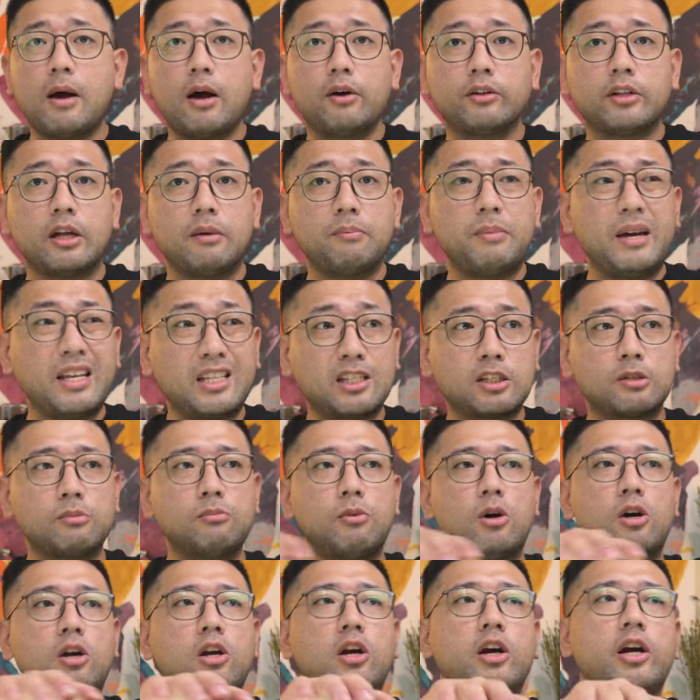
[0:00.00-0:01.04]
out a bit
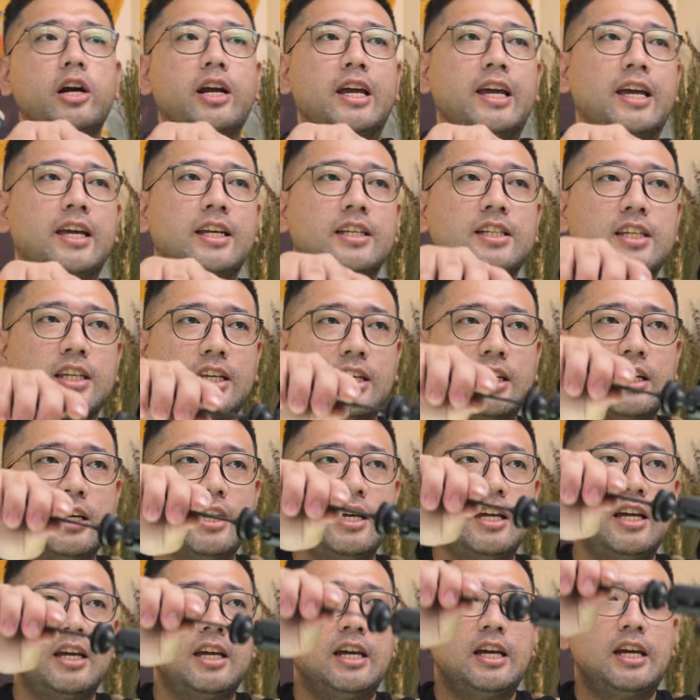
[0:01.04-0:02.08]
smaller is
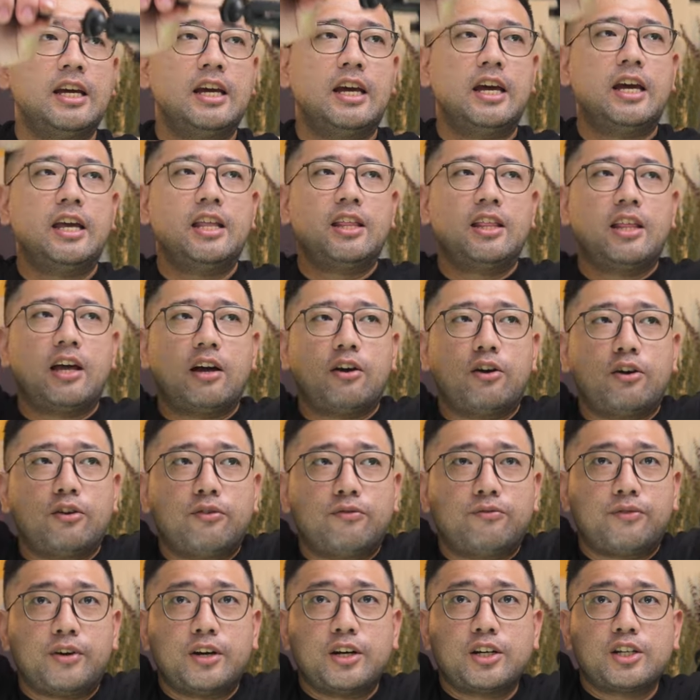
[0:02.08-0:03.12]
in the
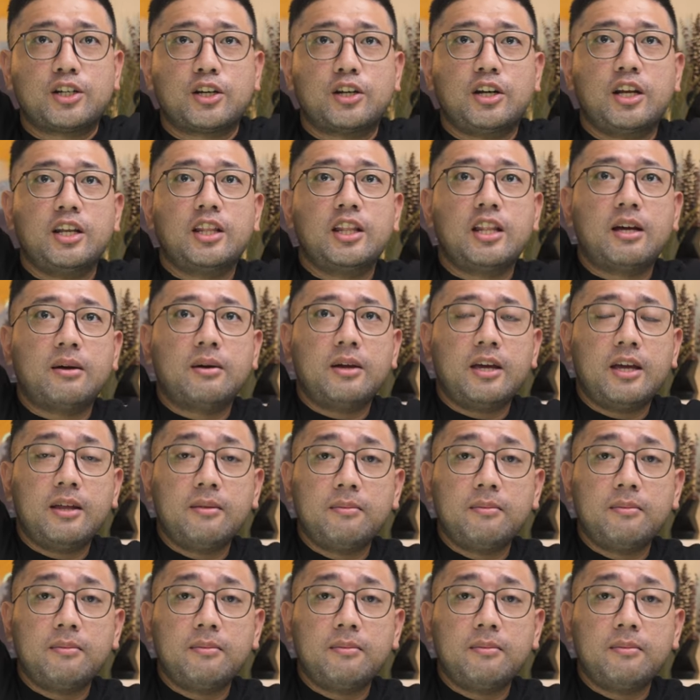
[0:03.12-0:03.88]
conversion in the